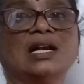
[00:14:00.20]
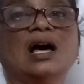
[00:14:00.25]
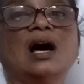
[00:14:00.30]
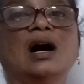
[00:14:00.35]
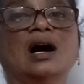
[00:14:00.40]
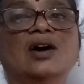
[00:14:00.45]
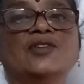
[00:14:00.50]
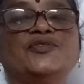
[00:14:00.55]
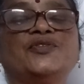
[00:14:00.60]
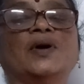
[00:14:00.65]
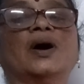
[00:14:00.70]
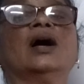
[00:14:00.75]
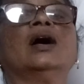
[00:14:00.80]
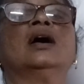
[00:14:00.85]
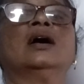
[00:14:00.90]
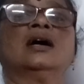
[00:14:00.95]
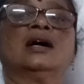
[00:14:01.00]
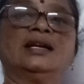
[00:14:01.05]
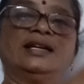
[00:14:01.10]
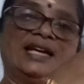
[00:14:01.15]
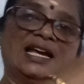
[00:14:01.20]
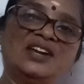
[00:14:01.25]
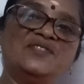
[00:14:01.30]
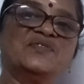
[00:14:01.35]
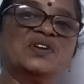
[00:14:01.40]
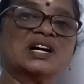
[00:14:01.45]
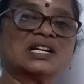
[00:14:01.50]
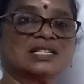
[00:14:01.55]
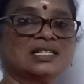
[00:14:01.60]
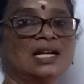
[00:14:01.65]
of
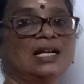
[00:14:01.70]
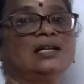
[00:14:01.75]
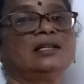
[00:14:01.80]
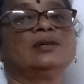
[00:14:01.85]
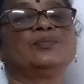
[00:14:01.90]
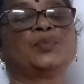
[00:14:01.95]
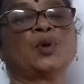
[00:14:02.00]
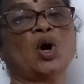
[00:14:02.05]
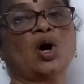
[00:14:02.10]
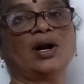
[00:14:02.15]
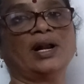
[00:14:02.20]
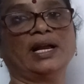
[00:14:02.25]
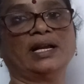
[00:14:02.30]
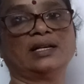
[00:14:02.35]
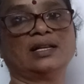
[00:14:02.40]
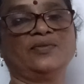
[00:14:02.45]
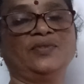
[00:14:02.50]
inverted product.